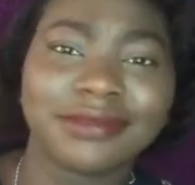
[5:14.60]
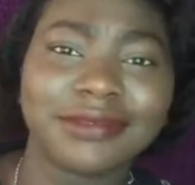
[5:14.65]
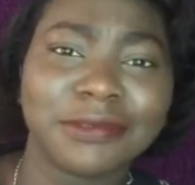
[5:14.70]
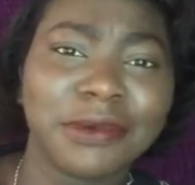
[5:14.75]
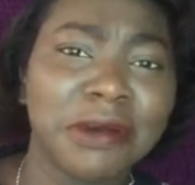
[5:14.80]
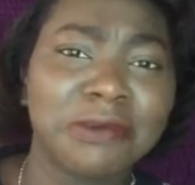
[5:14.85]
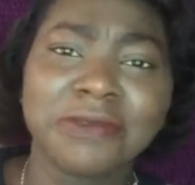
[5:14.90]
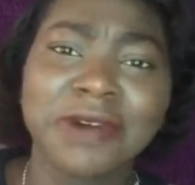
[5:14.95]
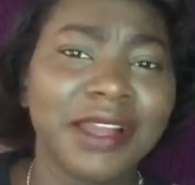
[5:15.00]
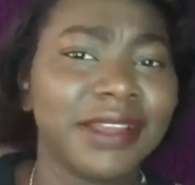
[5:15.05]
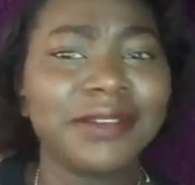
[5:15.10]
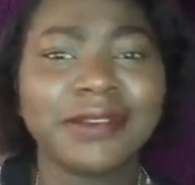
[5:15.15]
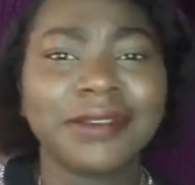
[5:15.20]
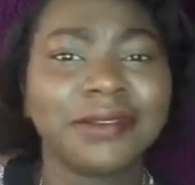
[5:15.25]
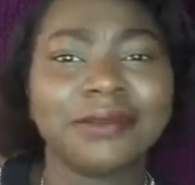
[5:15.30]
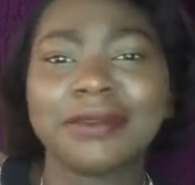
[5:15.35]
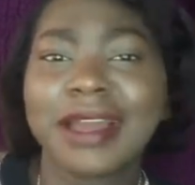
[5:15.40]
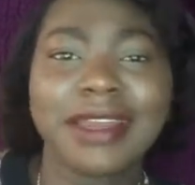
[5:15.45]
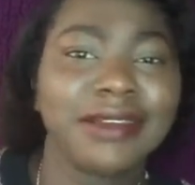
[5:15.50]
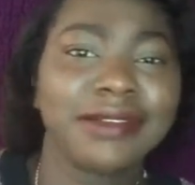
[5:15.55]
why are
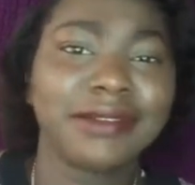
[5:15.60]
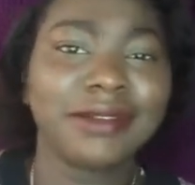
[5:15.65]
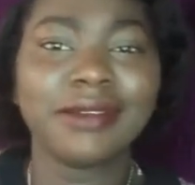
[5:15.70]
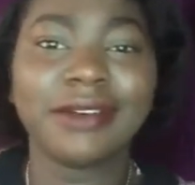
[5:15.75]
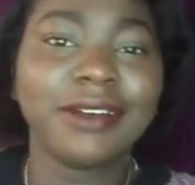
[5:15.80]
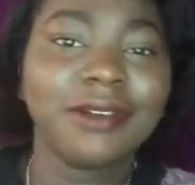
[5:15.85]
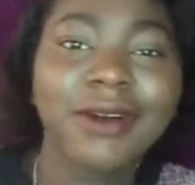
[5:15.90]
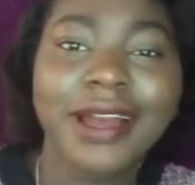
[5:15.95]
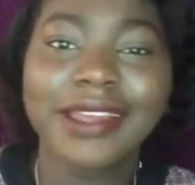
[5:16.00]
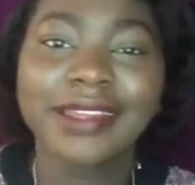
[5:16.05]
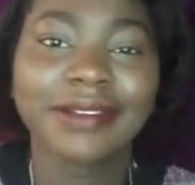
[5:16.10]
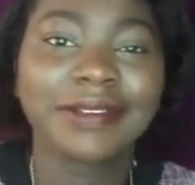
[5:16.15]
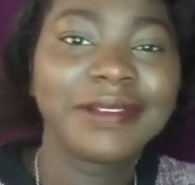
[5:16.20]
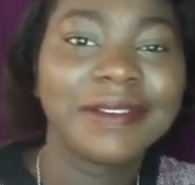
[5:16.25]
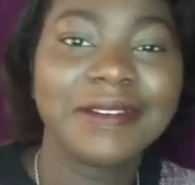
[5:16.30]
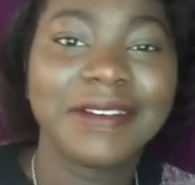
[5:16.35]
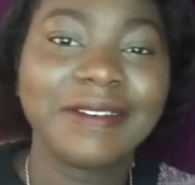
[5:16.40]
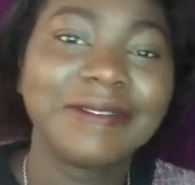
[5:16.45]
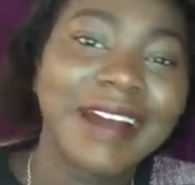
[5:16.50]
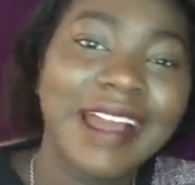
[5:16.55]

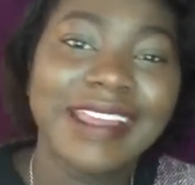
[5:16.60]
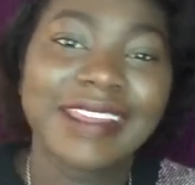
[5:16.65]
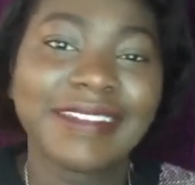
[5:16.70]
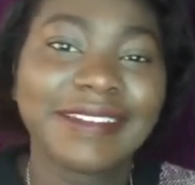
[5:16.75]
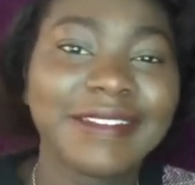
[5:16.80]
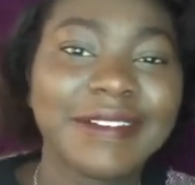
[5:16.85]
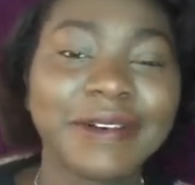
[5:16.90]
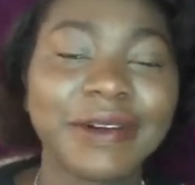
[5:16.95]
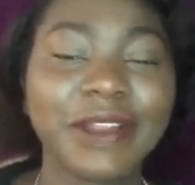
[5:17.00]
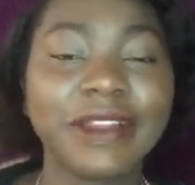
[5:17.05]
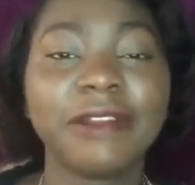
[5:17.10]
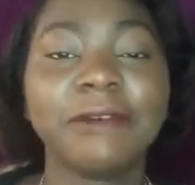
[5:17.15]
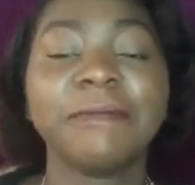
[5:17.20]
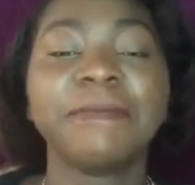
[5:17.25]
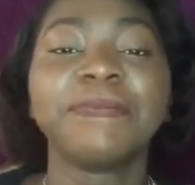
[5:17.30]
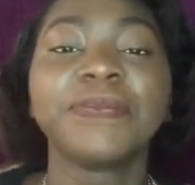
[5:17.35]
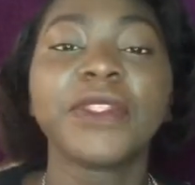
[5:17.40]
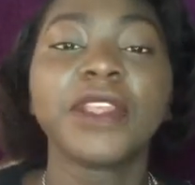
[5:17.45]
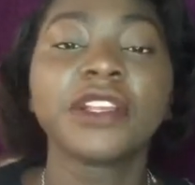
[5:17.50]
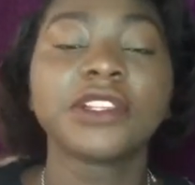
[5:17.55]
you doing?
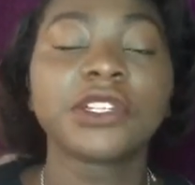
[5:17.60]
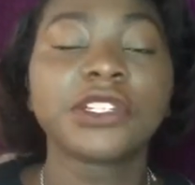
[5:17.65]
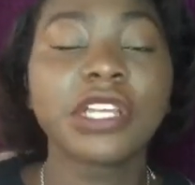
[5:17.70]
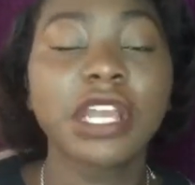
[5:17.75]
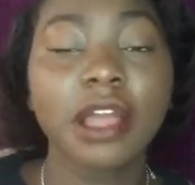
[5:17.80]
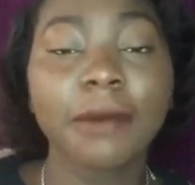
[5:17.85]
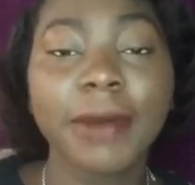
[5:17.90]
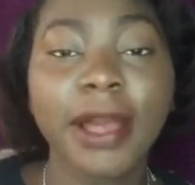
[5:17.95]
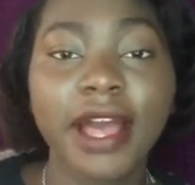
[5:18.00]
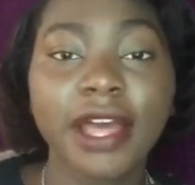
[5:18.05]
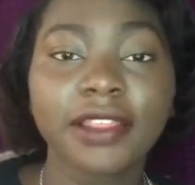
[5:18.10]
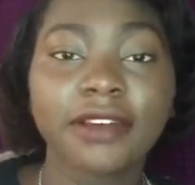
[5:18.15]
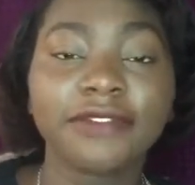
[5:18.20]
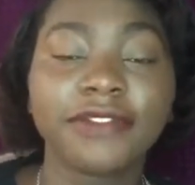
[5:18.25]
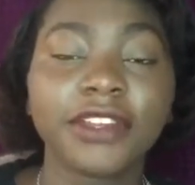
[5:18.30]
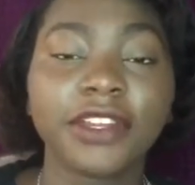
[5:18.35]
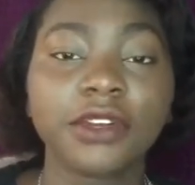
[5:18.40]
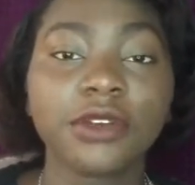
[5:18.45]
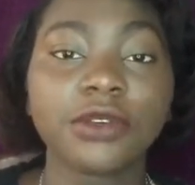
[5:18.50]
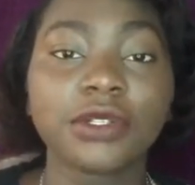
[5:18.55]
So check out my other
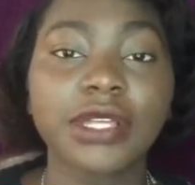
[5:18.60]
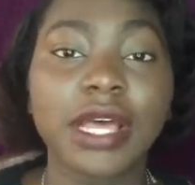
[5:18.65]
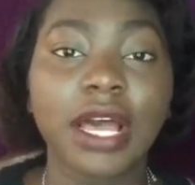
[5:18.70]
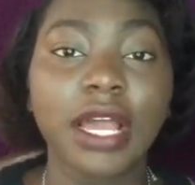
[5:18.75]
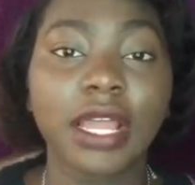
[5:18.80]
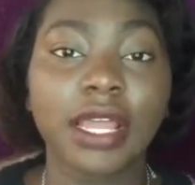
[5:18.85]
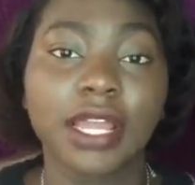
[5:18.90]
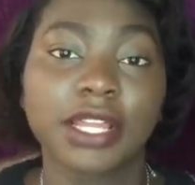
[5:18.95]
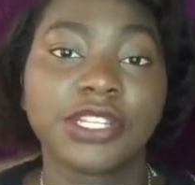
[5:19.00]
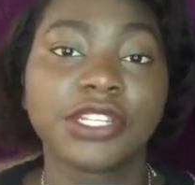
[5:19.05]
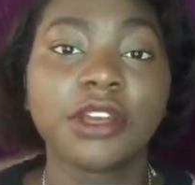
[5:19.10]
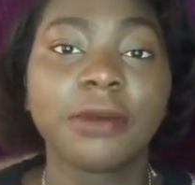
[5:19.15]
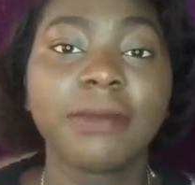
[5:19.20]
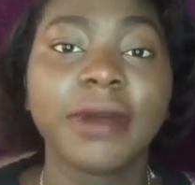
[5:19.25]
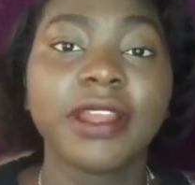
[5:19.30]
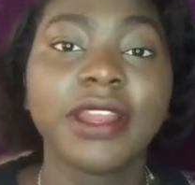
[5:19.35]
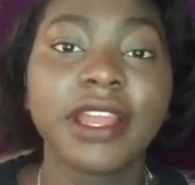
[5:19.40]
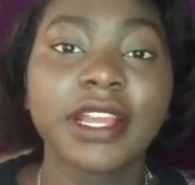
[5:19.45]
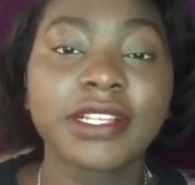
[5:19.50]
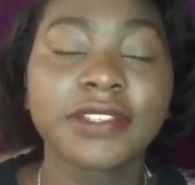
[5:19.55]
videos. I'll catch you on
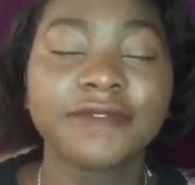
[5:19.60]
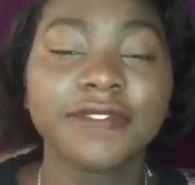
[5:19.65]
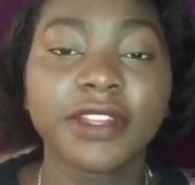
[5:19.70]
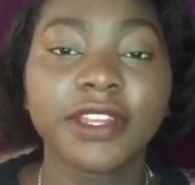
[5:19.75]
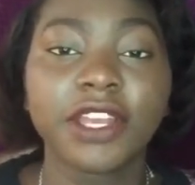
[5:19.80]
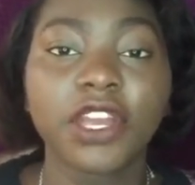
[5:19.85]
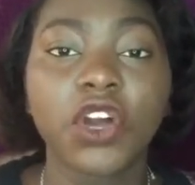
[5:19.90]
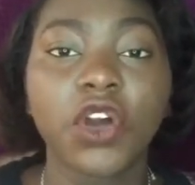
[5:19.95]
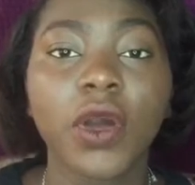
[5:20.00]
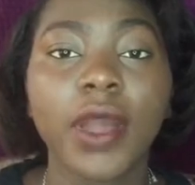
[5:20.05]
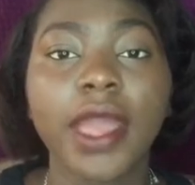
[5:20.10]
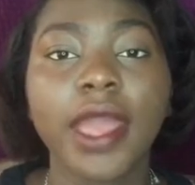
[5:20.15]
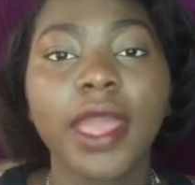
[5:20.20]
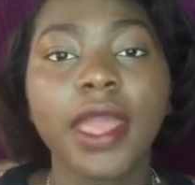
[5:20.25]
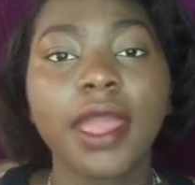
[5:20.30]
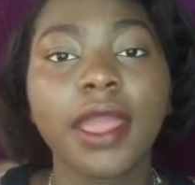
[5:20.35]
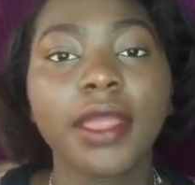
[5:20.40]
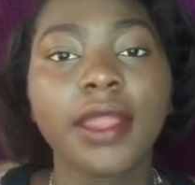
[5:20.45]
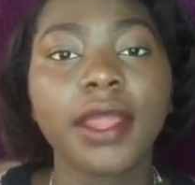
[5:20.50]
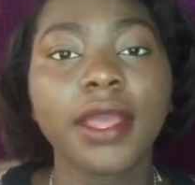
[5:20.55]
my next video
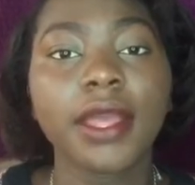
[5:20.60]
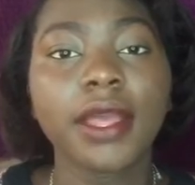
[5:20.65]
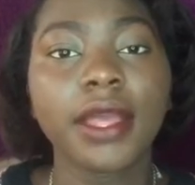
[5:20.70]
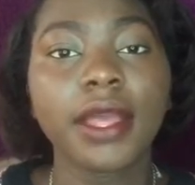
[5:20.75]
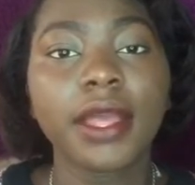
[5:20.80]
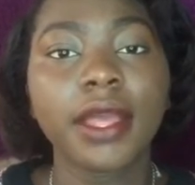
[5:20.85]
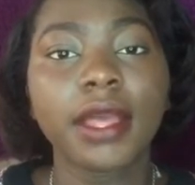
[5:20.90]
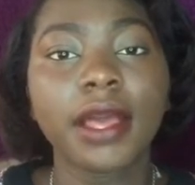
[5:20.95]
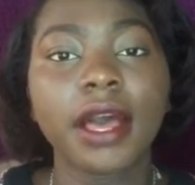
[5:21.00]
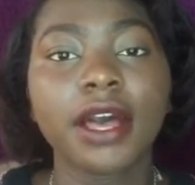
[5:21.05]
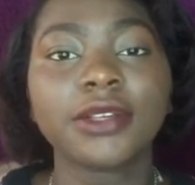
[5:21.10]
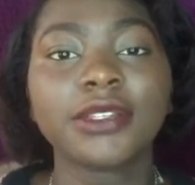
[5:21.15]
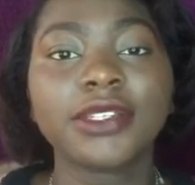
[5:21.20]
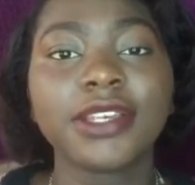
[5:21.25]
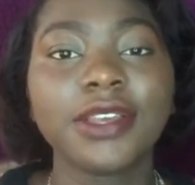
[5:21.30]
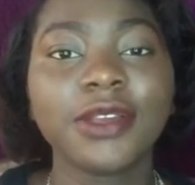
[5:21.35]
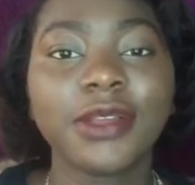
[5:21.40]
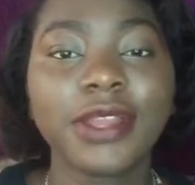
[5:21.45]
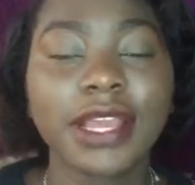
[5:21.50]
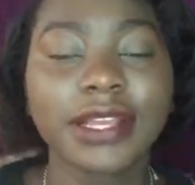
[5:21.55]
and I'll see you